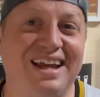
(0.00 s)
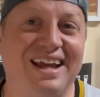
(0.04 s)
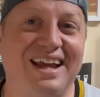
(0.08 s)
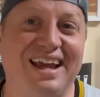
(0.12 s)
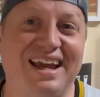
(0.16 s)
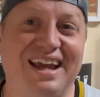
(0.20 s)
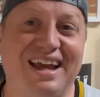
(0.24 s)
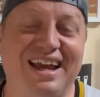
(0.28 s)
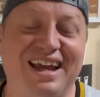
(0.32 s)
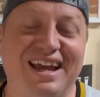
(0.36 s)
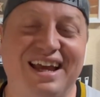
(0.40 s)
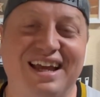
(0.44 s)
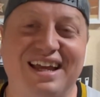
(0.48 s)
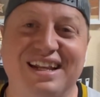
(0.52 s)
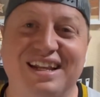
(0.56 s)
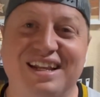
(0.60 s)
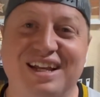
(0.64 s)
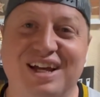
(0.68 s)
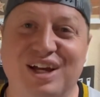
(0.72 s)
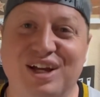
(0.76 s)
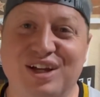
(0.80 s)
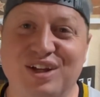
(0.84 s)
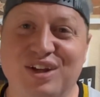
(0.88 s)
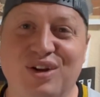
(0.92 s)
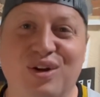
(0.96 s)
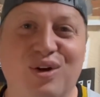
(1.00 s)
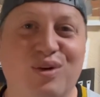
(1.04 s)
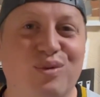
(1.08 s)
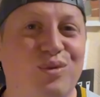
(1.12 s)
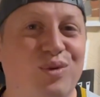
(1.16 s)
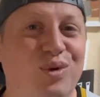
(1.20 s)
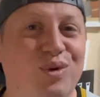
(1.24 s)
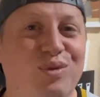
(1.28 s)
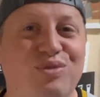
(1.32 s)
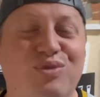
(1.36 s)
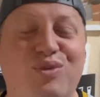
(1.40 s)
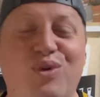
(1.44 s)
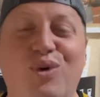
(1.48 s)
and
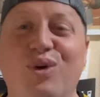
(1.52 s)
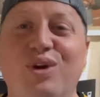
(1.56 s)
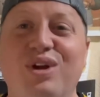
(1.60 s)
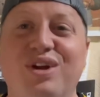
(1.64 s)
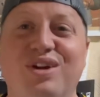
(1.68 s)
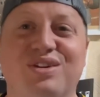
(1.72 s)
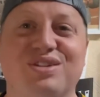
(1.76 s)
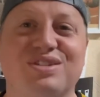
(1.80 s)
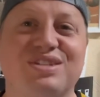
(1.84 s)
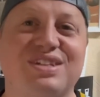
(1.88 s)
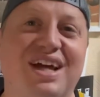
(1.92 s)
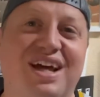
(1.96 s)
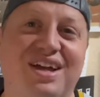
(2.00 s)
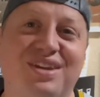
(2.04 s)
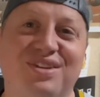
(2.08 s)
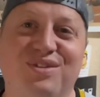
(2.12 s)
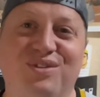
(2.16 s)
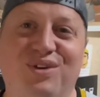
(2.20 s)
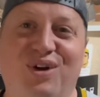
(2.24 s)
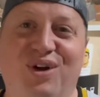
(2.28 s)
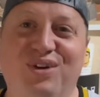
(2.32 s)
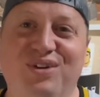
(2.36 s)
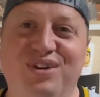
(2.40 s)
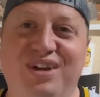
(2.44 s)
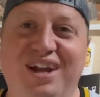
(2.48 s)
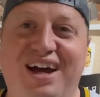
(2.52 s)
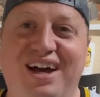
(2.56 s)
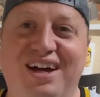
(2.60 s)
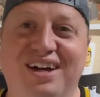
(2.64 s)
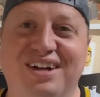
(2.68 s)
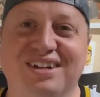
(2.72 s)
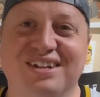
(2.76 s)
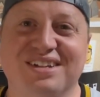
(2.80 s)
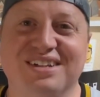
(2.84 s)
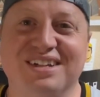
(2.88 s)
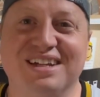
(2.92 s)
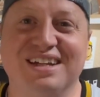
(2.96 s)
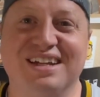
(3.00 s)
we're 4 years down the road
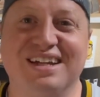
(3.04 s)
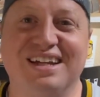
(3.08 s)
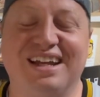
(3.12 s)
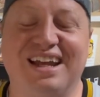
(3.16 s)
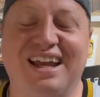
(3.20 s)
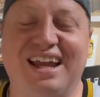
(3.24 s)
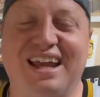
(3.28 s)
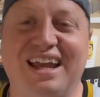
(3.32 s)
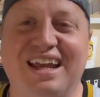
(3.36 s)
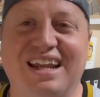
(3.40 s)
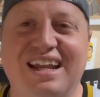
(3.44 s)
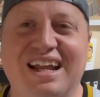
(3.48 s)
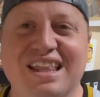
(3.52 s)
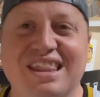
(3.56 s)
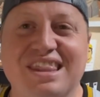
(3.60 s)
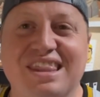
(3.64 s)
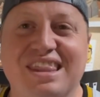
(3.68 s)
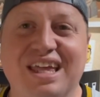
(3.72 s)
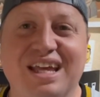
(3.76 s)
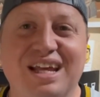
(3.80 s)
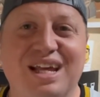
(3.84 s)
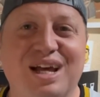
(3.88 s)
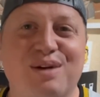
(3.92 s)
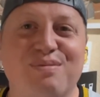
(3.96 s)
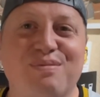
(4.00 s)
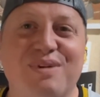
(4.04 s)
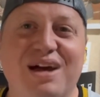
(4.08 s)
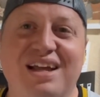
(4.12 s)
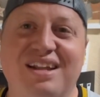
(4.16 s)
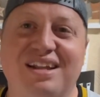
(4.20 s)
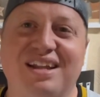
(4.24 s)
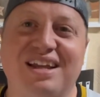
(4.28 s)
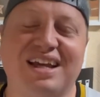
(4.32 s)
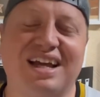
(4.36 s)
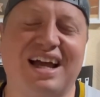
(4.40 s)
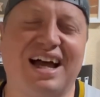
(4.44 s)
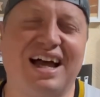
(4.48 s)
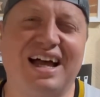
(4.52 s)
now, and I think I'm at
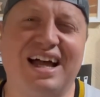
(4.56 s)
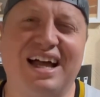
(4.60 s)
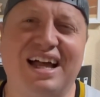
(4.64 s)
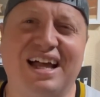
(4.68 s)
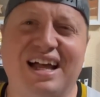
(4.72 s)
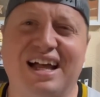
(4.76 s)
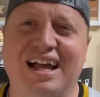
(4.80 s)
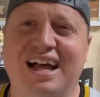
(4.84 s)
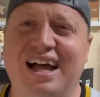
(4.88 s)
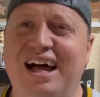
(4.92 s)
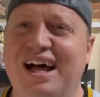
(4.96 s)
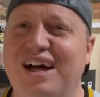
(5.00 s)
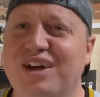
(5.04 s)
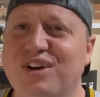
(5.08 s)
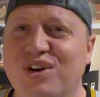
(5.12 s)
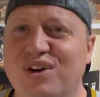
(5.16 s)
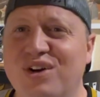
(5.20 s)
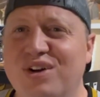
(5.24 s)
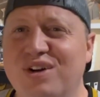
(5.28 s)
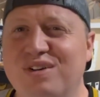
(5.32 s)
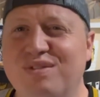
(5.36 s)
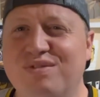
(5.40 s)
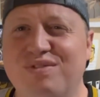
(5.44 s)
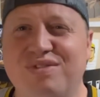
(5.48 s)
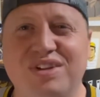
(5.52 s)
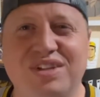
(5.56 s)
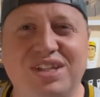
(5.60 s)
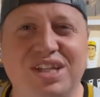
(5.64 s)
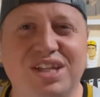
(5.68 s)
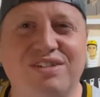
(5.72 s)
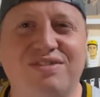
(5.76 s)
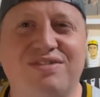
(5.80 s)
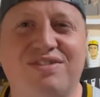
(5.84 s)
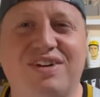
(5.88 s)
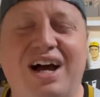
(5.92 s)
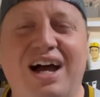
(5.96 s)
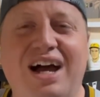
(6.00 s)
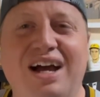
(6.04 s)
like
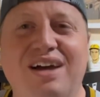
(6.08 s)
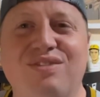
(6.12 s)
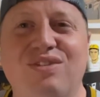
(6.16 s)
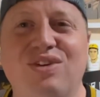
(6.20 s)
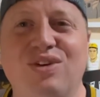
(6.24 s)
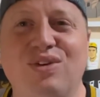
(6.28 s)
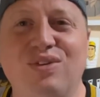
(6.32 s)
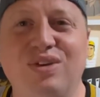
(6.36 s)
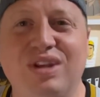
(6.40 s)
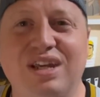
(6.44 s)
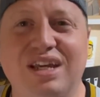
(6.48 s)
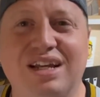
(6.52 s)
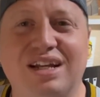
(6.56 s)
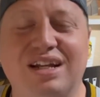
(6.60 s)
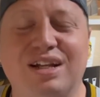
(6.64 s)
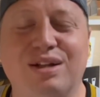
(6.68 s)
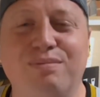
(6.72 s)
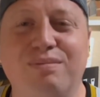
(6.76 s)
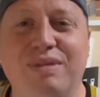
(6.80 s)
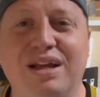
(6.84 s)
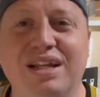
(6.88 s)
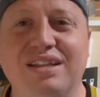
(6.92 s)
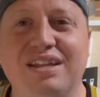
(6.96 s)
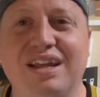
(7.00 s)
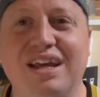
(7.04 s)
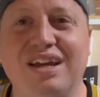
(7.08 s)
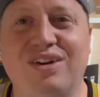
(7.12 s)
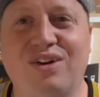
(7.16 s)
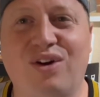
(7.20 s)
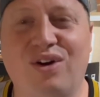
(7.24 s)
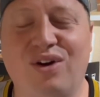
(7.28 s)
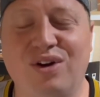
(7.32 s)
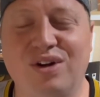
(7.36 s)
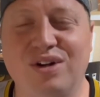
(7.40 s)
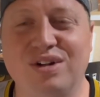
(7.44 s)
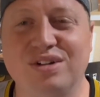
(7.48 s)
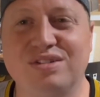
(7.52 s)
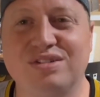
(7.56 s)
155 unique Clemente
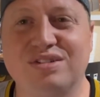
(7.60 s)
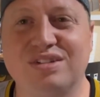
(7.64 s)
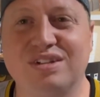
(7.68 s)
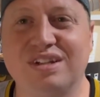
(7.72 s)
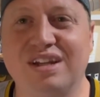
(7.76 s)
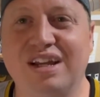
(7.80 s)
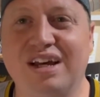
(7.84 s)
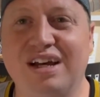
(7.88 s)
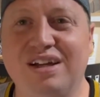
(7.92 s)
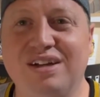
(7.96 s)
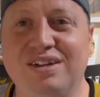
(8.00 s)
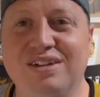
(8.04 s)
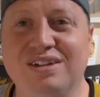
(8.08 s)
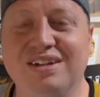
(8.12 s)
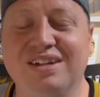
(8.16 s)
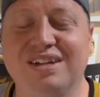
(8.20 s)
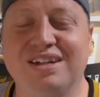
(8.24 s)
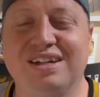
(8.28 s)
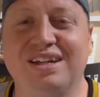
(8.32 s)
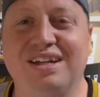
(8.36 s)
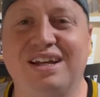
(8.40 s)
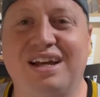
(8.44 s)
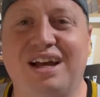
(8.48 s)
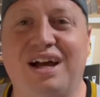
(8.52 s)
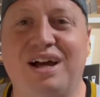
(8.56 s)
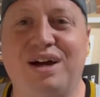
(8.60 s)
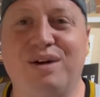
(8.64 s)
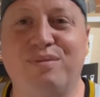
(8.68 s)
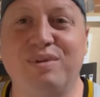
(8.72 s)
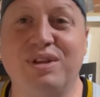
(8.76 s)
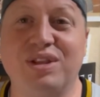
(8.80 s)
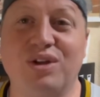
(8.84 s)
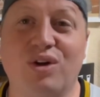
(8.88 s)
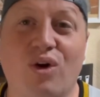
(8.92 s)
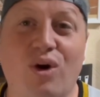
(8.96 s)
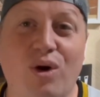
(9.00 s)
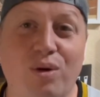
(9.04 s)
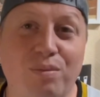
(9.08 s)
cards now, and
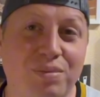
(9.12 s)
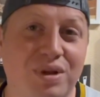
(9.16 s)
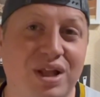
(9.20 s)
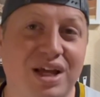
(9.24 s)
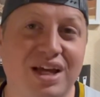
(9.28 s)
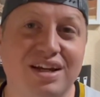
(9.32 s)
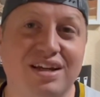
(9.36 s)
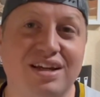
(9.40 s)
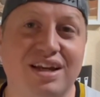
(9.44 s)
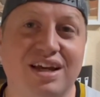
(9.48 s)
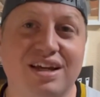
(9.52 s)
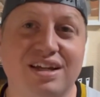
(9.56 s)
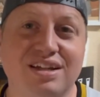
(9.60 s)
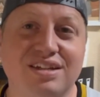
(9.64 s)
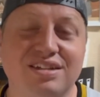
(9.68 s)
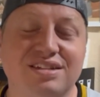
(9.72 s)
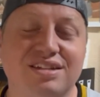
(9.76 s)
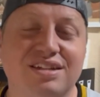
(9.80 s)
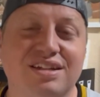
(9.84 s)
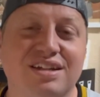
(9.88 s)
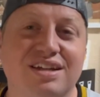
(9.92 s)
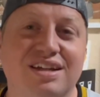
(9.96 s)
they're all playing days.